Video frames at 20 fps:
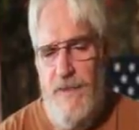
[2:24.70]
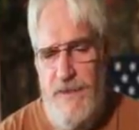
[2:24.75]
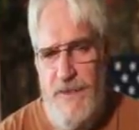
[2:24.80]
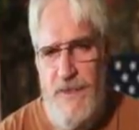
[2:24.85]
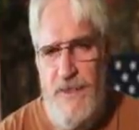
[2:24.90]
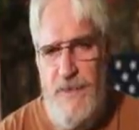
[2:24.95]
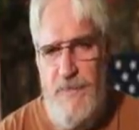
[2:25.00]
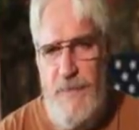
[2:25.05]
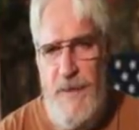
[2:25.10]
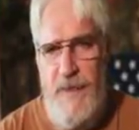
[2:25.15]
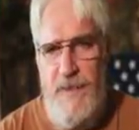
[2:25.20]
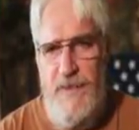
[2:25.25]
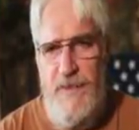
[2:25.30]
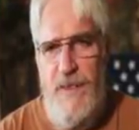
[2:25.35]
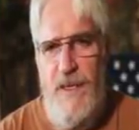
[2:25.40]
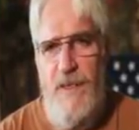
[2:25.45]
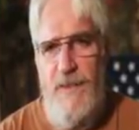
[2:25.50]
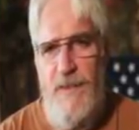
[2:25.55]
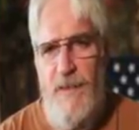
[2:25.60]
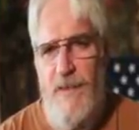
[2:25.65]
C-SPAN's
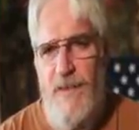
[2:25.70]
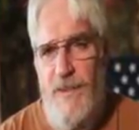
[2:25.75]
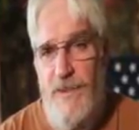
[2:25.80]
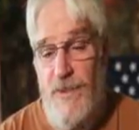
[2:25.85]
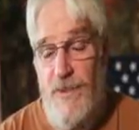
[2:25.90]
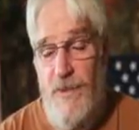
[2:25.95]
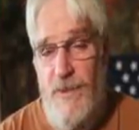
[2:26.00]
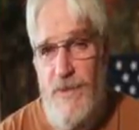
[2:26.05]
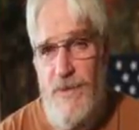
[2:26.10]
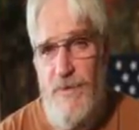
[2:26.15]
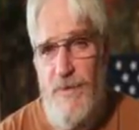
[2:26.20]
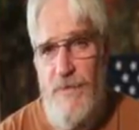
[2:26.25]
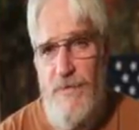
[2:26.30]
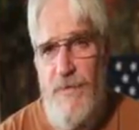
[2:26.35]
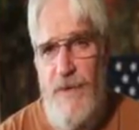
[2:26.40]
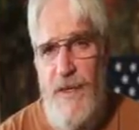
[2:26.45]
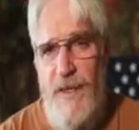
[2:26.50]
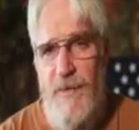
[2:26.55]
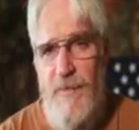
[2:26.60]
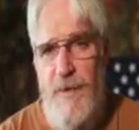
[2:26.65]
not there to show us what
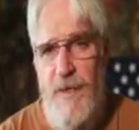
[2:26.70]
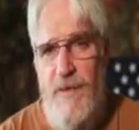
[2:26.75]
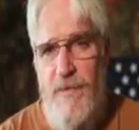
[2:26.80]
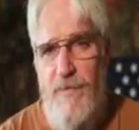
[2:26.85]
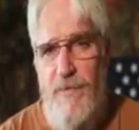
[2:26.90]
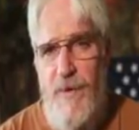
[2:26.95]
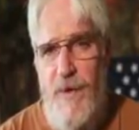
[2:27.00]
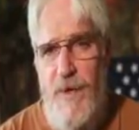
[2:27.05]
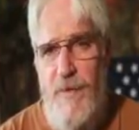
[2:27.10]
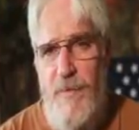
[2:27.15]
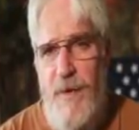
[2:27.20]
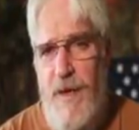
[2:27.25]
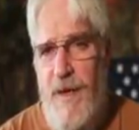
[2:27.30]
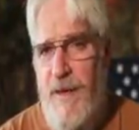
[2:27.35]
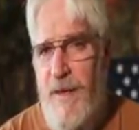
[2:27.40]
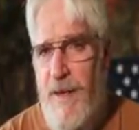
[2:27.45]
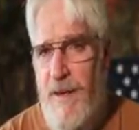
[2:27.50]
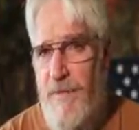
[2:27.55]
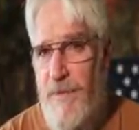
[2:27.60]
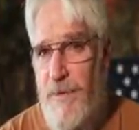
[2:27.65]
Fannie Mae and Freddie
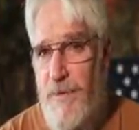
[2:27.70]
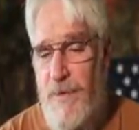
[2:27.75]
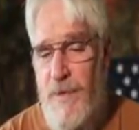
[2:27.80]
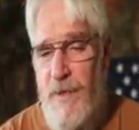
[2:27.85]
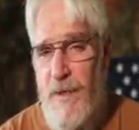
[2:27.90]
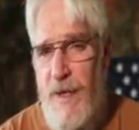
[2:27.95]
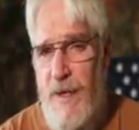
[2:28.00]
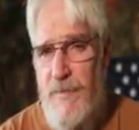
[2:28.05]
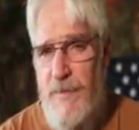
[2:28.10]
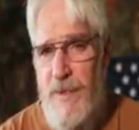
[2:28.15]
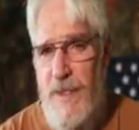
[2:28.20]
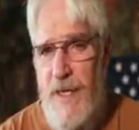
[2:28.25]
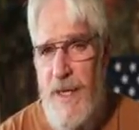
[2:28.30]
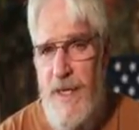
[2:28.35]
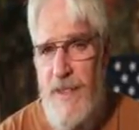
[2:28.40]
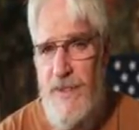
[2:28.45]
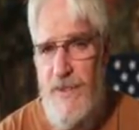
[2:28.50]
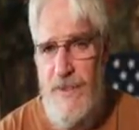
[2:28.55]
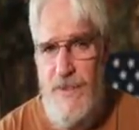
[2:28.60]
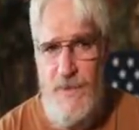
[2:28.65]
Mac have in real
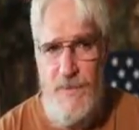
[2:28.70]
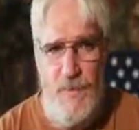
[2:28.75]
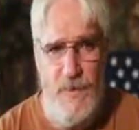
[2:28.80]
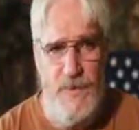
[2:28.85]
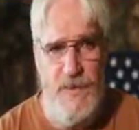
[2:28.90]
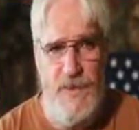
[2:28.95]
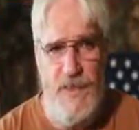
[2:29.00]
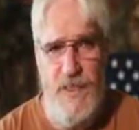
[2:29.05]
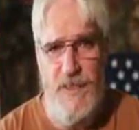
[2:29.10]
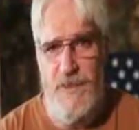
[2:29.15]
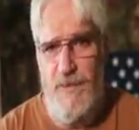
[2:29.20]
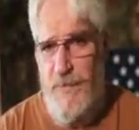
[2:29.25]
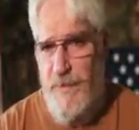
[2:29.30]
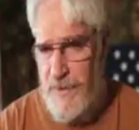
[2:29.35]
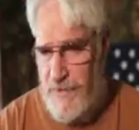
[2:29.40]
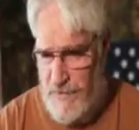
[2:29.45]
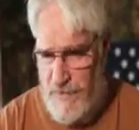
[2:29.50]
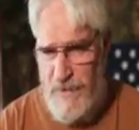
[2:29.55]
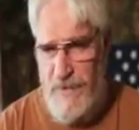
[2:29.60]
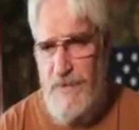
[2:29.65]
obligations. Most
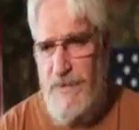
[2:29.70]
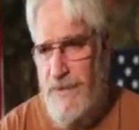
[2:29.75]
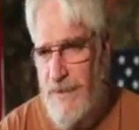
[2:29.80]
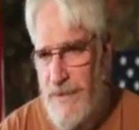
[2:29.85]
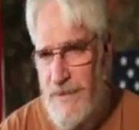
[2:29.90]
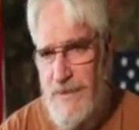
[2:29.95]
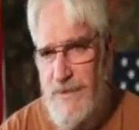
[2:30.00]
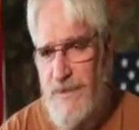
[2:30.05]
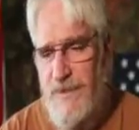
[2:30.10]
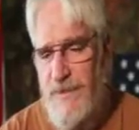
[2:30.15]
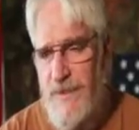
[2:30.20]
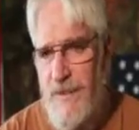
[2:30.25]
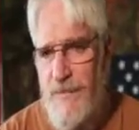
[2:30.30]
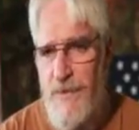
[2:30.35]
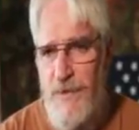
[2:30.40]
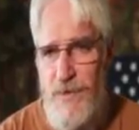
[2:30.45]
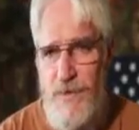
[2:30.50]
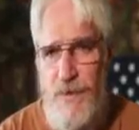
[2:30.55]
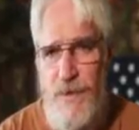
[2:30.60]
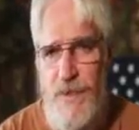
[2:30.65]
estimates run $6 to
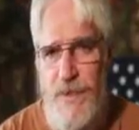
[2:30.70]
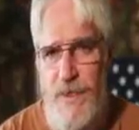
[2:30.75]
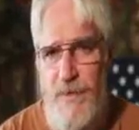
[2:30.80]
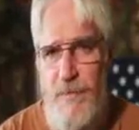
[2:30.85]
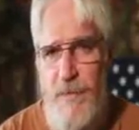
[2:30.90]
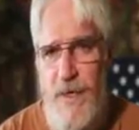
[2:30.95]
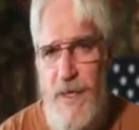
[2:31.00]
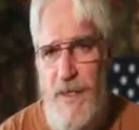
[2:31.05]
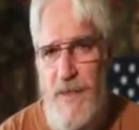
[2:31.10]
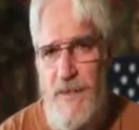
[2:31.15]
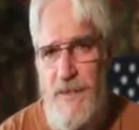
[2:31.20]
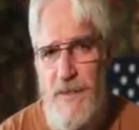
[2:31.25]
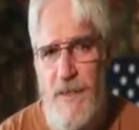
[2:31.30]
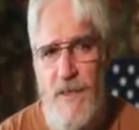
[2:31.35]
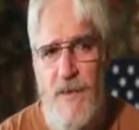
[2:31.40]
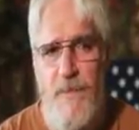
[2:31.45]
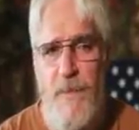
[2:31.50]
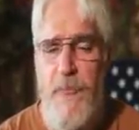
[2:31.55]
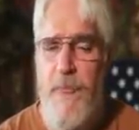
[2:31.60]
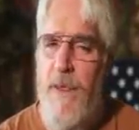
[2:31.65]
$7 trillion
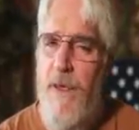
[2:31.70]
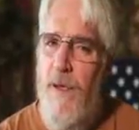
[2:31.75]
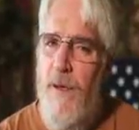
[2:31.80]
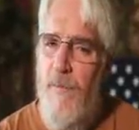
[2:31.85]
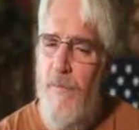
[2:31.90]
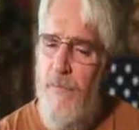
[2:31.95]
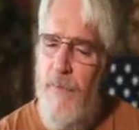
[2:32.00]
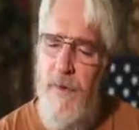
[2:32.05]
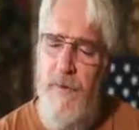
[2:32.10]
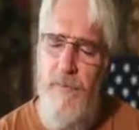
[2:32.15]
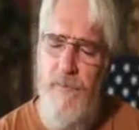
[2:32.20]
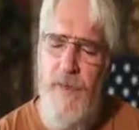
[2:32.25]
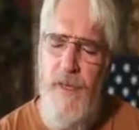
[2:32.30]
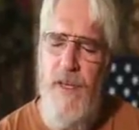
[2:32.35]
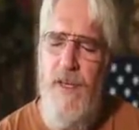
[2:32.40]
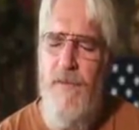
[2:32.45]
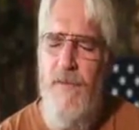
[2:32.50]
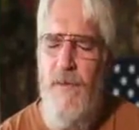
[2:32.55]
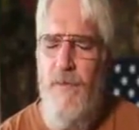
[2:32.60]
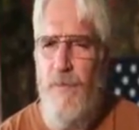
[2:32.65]
bucks. But
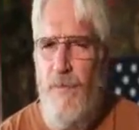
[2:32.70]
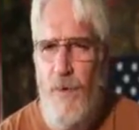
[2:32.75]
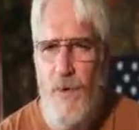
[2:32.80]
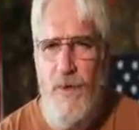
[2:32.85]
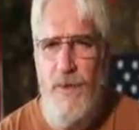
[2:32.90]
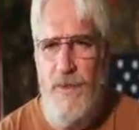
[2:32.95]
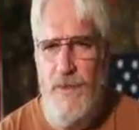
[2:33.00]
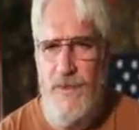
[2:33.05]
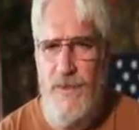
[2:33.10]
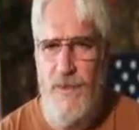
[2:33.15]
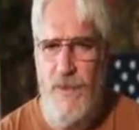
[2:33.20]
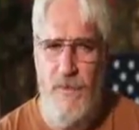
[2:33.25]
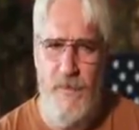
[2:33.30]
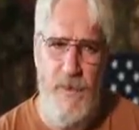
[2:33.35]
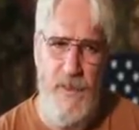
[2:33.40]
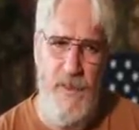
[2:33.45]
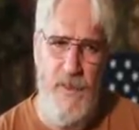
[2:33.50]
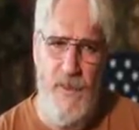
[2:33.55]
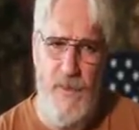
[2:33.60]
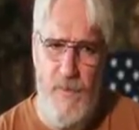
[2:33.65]
even more
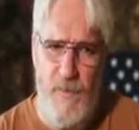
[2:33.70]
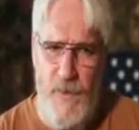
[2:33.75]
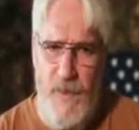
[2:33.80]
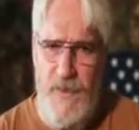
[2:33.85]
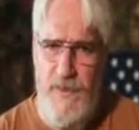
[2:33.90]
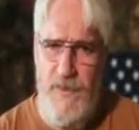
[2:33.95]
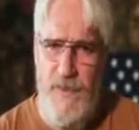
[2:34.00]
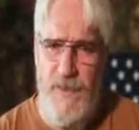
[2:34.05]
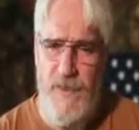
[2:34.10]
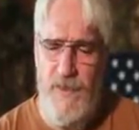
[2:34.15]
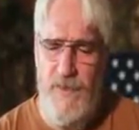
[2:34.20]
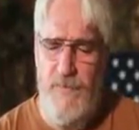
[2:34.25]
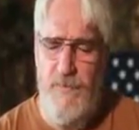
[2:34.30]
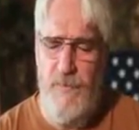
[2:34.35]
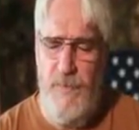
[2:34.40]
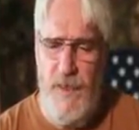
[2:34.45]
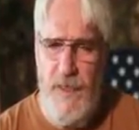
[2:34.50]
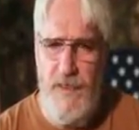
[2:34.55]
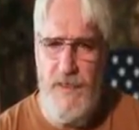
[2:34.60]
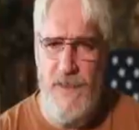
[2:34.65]
disturbing than the
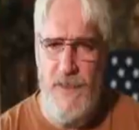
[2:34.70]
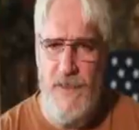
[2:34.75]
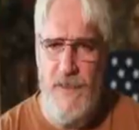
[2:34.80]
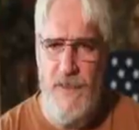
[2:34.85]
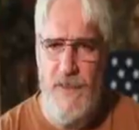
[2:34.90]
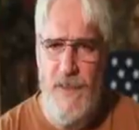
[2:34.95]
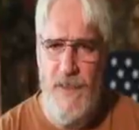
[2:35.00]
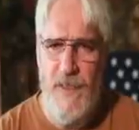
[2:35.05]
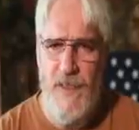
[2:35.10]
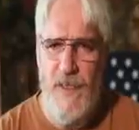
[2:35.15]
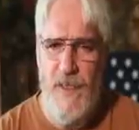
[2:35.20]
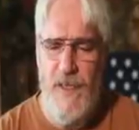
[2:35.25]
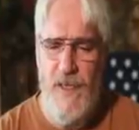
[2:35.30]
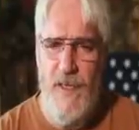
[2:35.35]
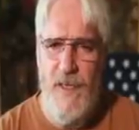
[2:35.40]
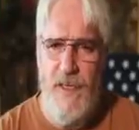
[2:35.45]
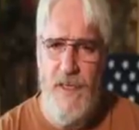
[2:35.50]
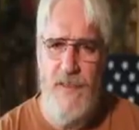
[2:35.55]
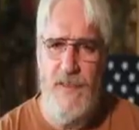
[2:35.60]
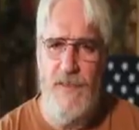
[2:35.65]
President's budget
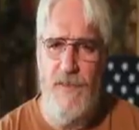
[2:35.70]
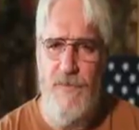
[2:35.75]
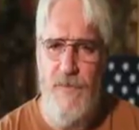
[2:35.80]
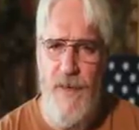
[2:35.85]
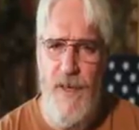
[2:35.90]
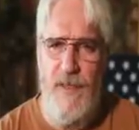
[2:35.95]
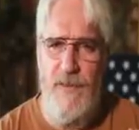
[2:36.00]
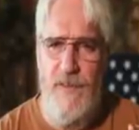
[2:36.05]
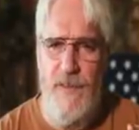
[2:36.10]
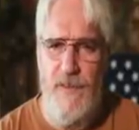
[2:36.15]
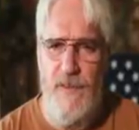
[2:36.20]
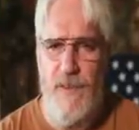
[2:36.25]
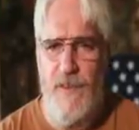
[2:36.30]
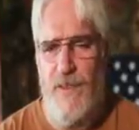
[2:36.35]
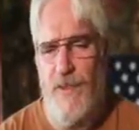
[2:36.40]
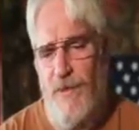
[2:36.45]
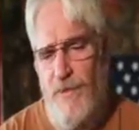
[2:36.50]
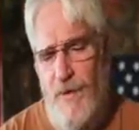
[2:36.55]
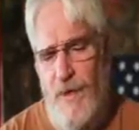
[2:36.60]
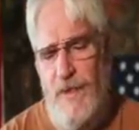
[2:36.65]
is the fact that the
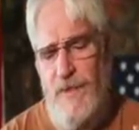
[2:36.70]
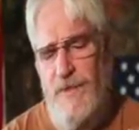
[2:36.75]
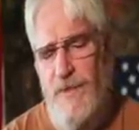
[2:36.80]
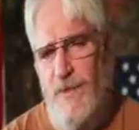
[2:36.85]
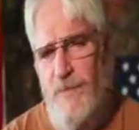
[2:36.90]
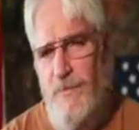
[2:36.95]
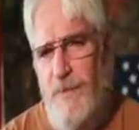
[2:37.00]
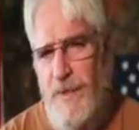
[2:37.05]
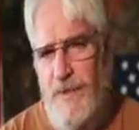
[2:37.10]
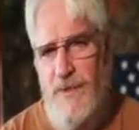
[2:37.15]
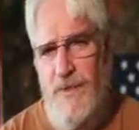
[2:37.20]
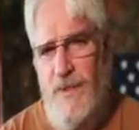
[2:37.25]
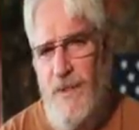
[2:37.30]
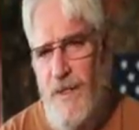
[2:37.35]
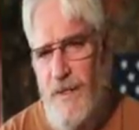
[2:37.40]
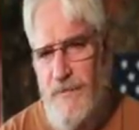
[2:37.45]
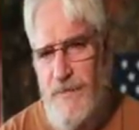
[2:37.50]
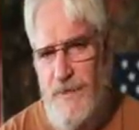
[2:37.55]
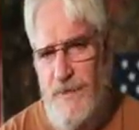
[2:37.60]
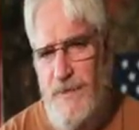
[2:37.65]
Congressional Budget
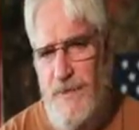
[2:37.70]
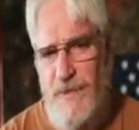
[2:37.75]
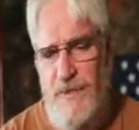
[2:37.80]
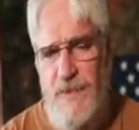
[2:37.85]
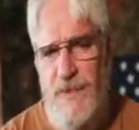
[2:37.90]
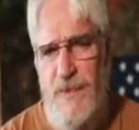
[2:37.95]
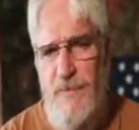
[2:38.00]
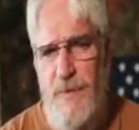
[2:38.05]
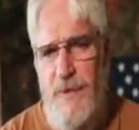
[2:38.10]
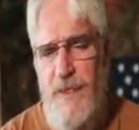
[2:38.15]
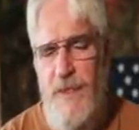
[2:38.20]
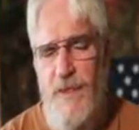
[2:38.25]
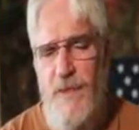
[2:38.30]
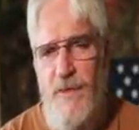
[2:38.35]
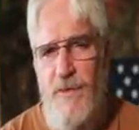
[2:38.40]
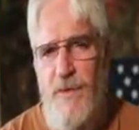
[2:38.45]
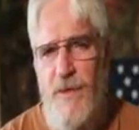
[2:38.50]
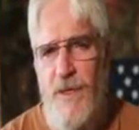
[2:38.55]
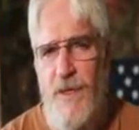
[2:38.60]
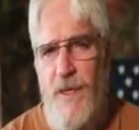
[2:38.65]
Office, the
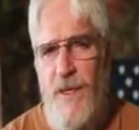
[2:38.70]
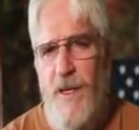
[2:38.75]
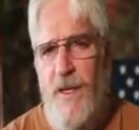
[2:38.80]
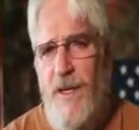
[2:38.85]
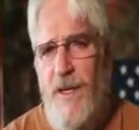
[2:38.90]
CBO,